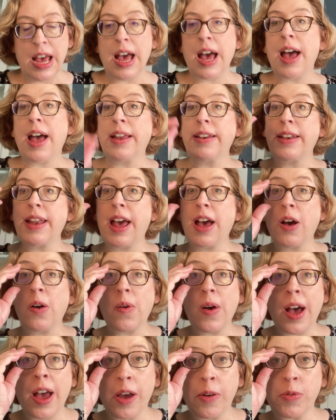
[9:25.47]
And now
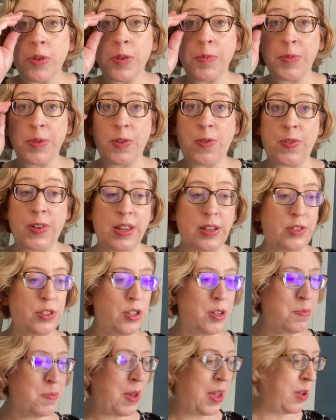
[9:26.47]
I will move
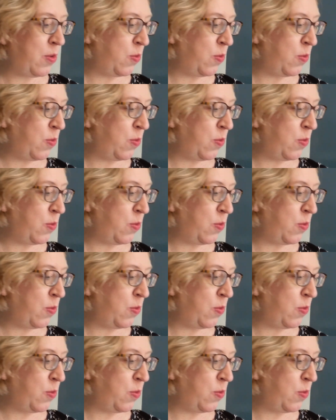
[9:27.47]
into my